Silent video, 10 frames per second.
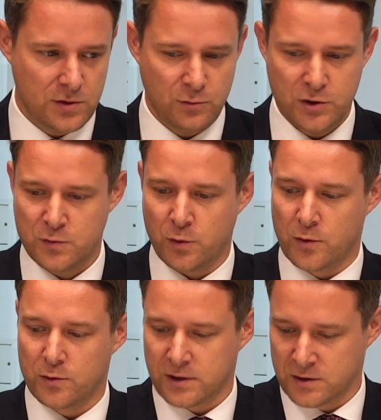we just
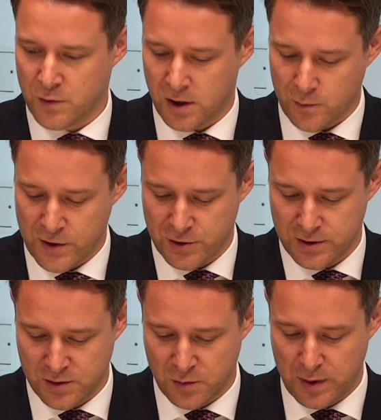want, as Mark
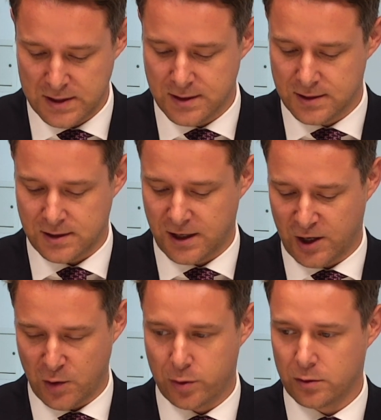mentioned, a
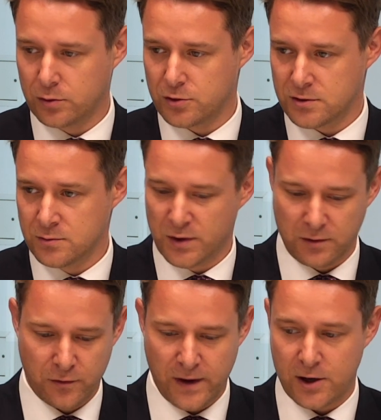business-like approach, something
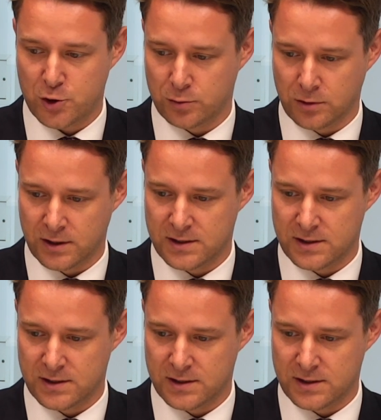factual,